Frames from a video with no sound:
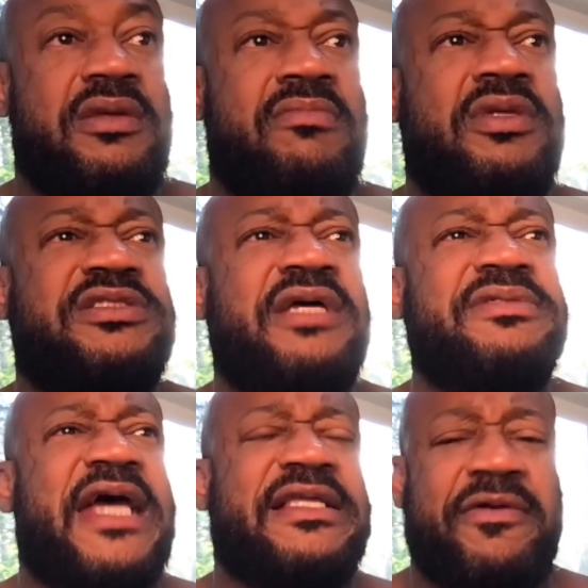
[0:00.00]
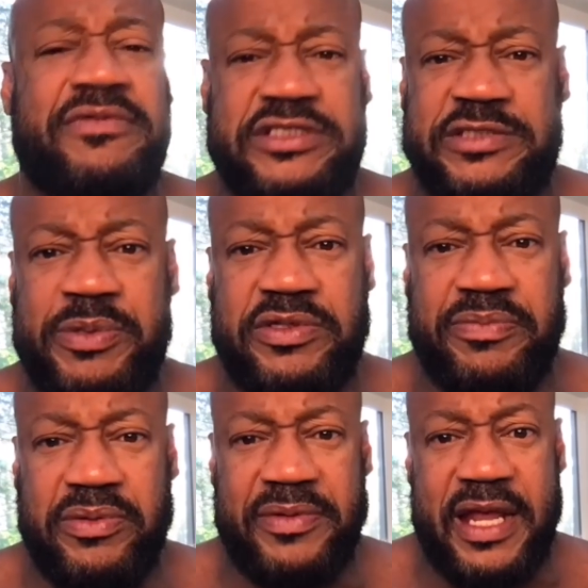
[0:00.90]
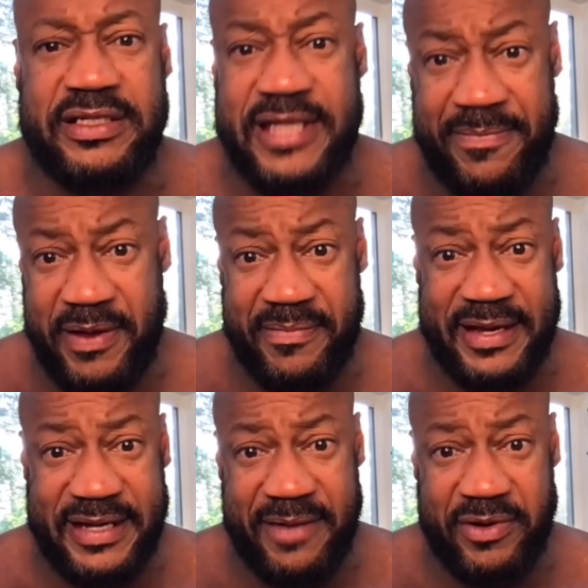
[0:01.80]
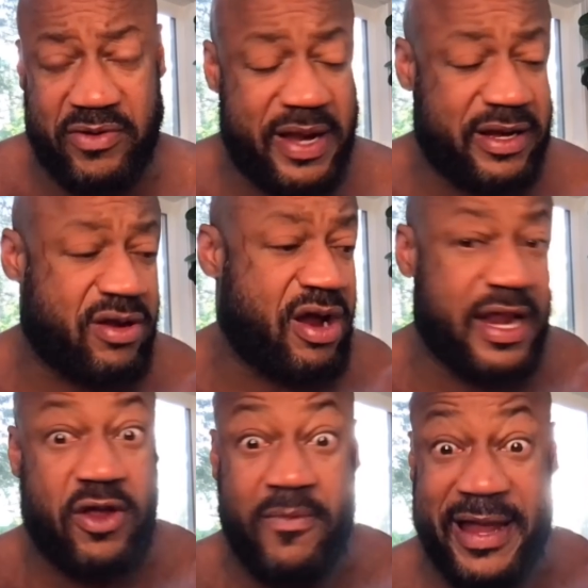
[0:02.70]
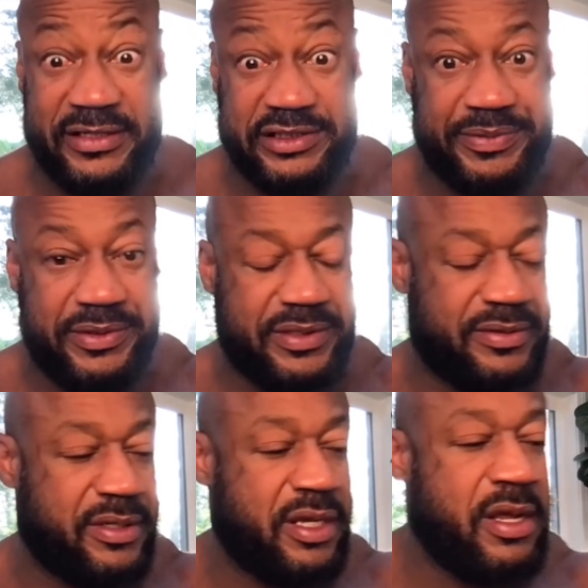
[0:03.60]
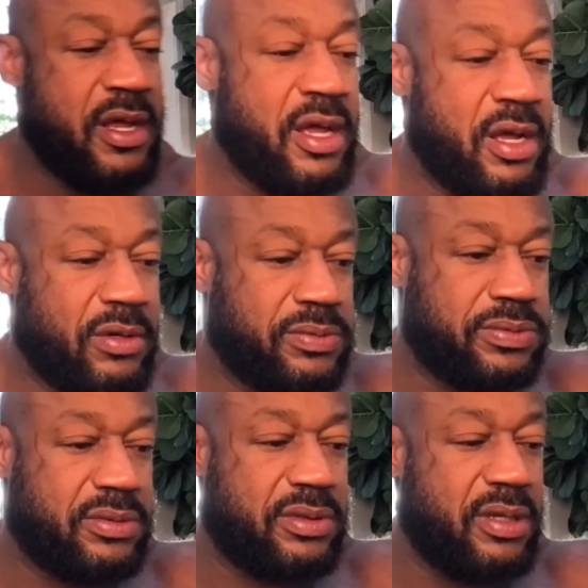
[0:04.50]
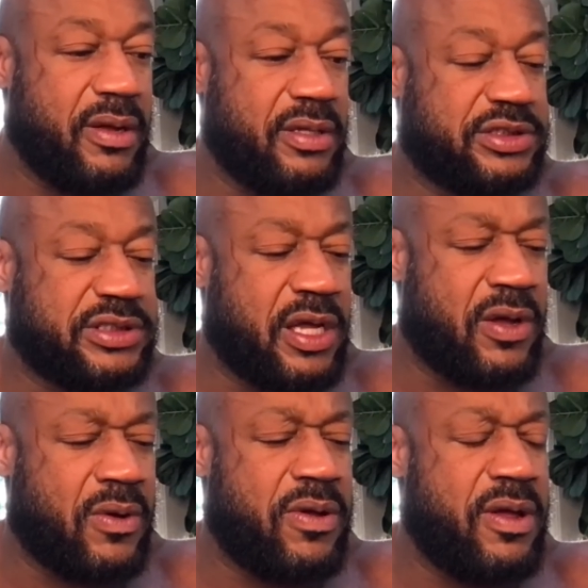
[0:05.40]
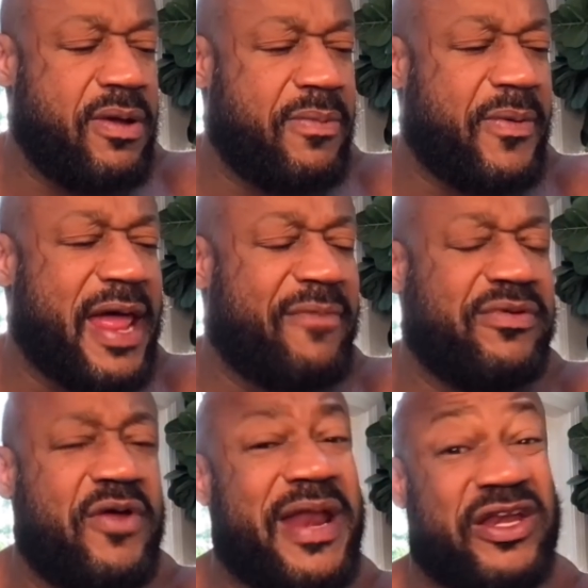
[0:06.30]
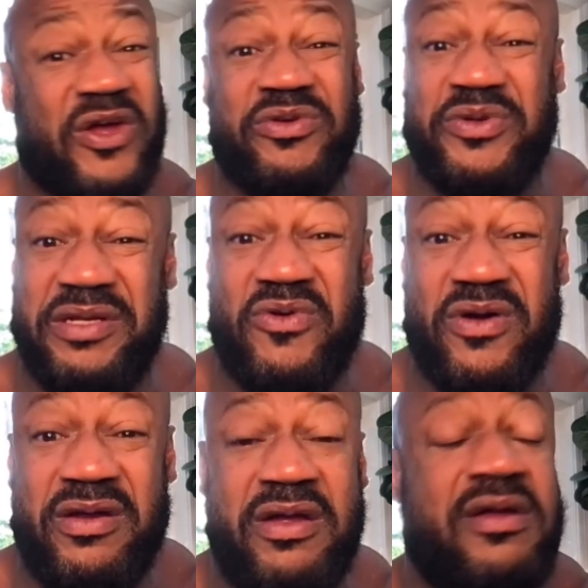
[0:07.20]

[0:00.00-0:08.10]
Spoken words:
But sometimes I would dispute the people later because I pay with my debit or credit card and I go back and dispute it. So, but what I, you know what I don't do anymore?